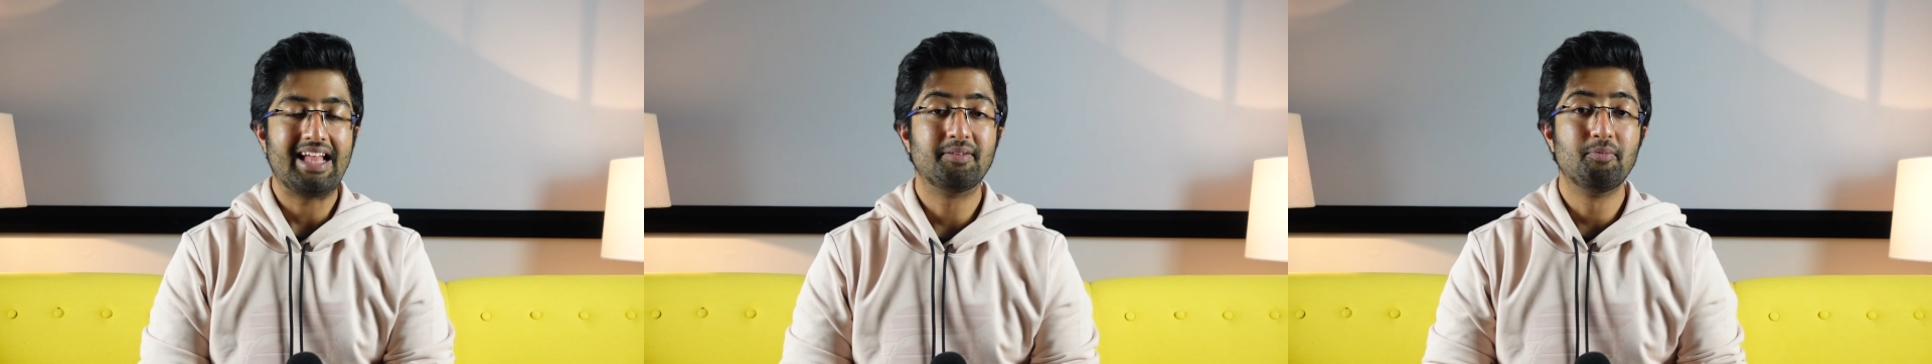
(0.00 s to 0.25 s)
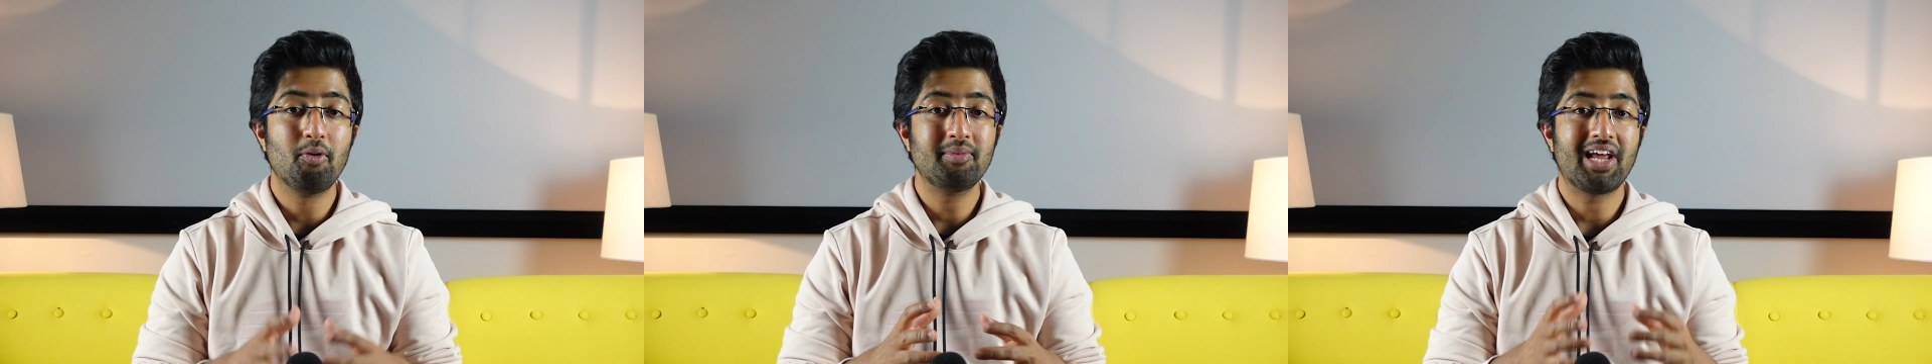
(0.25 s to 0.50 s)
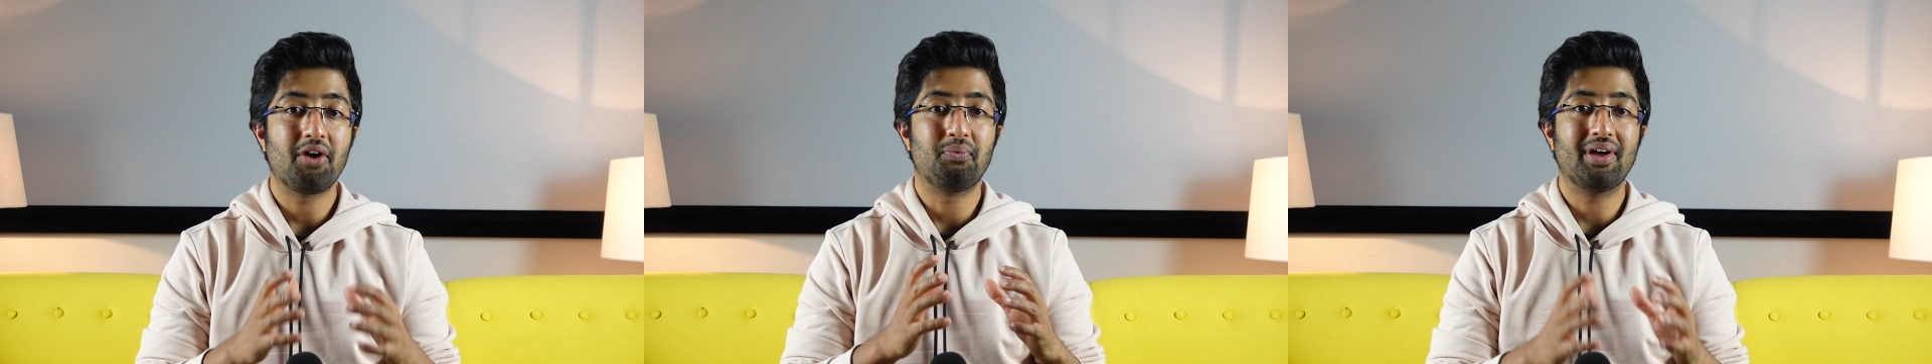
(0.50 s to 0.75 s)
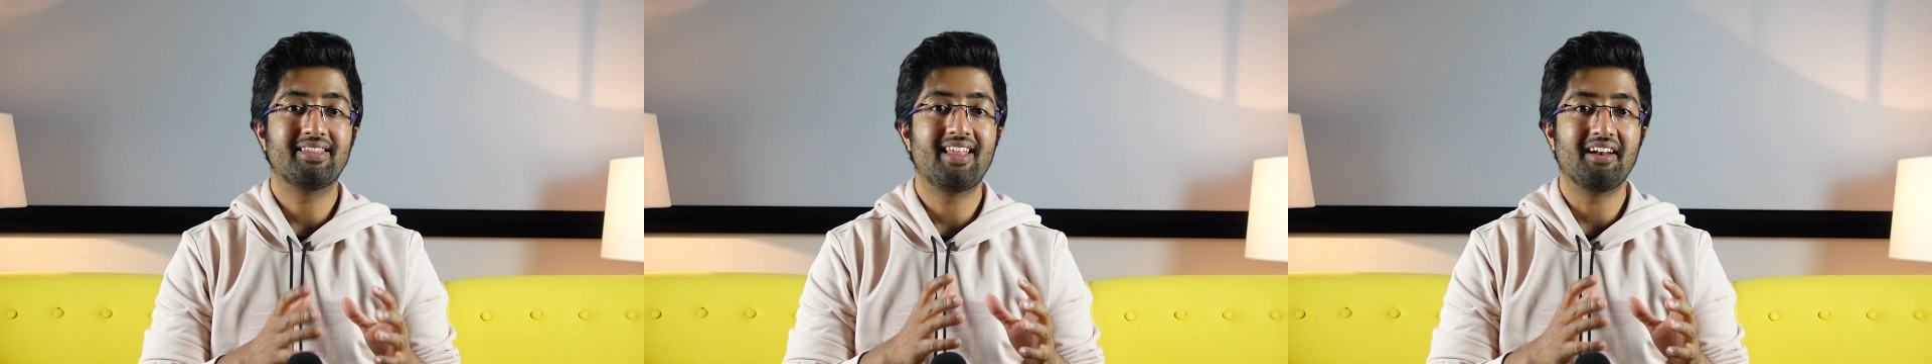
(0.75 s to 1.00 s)
And the moment I
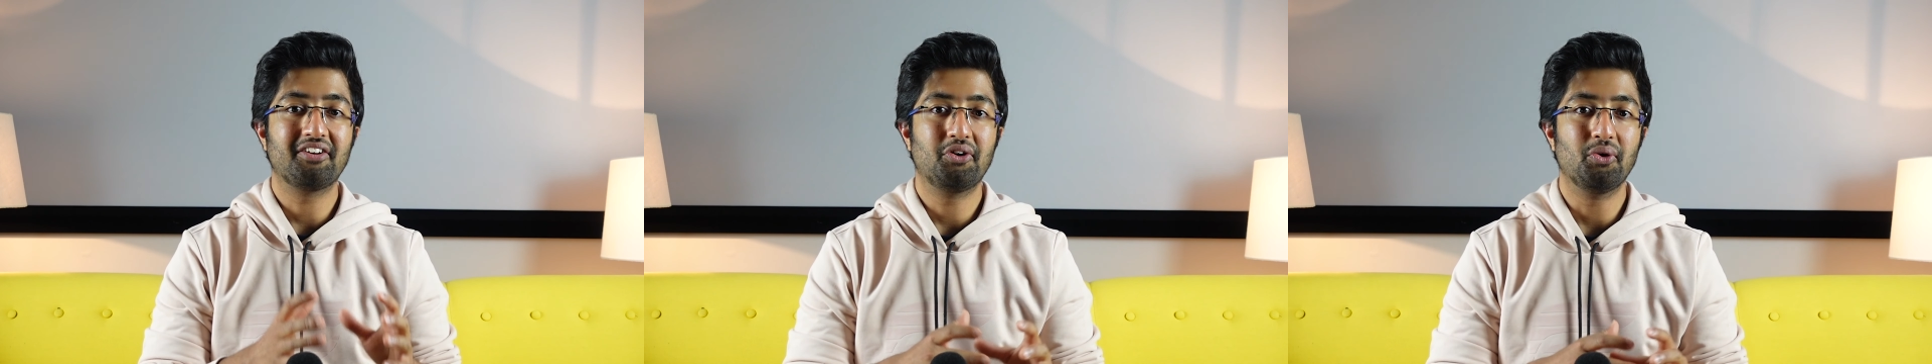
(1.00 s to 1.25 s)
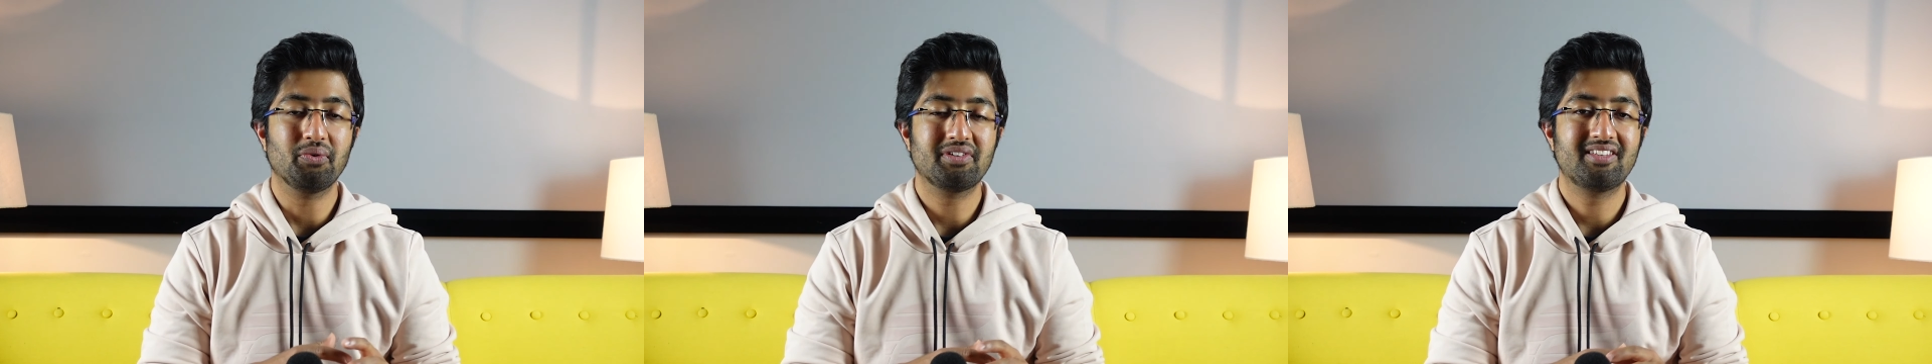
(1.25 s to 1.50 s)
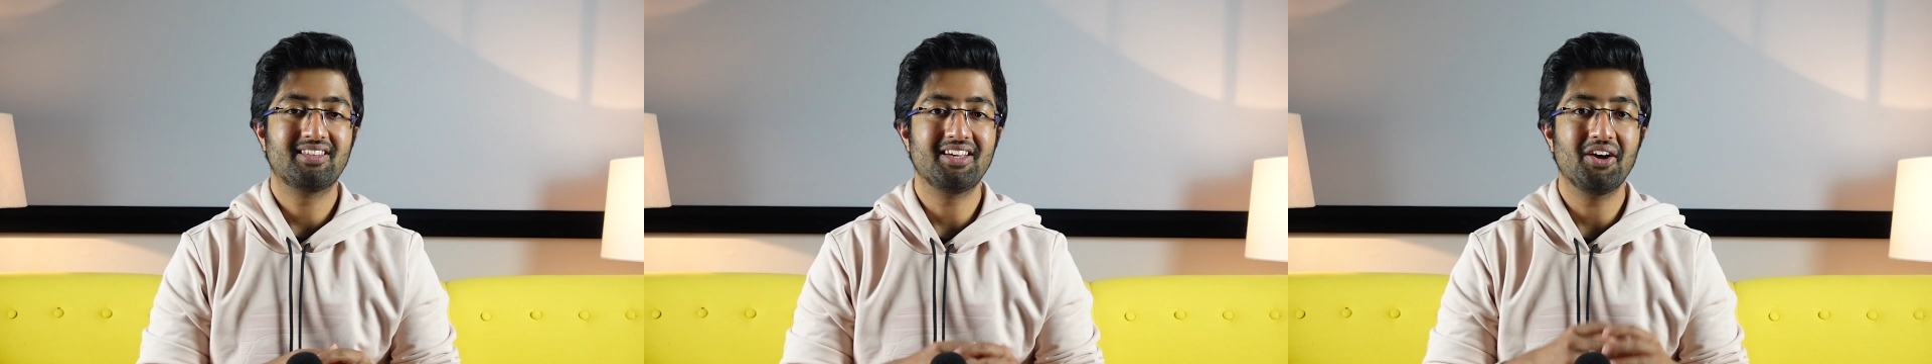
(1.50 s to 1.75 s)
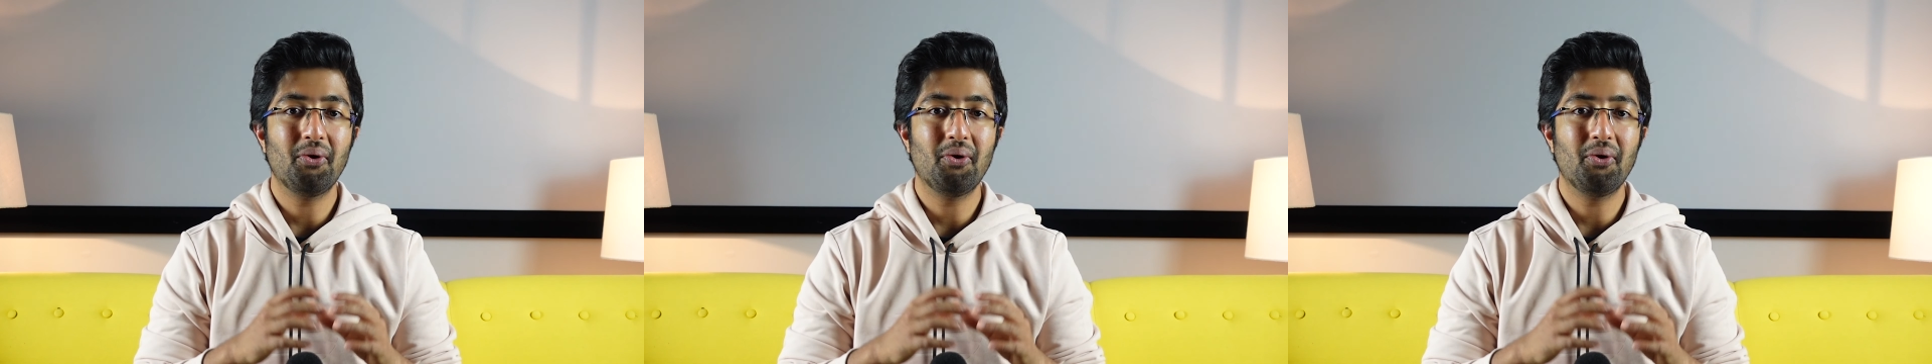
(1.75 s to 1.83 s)
read that quote, the